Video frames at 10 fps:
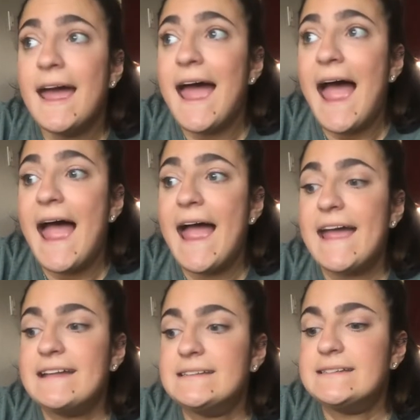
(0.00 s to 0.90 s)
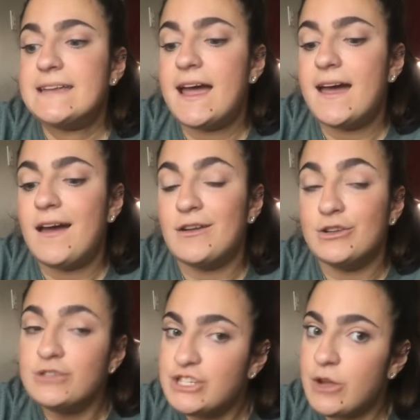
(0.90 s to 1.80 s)
And a
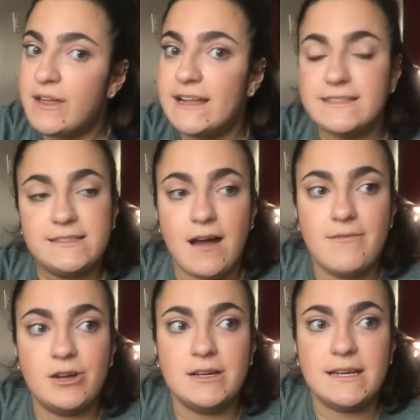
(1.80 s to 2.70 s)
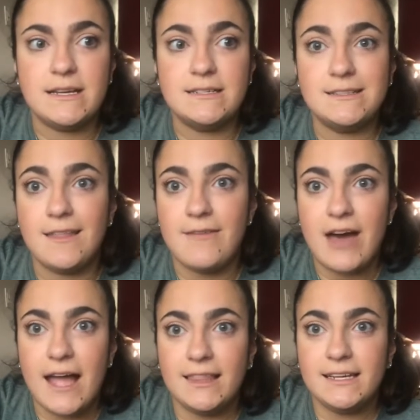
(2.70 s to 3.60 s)
new show that I discovered is Love
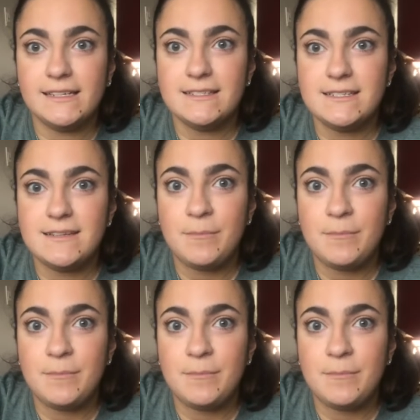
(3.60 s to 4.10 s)
Island,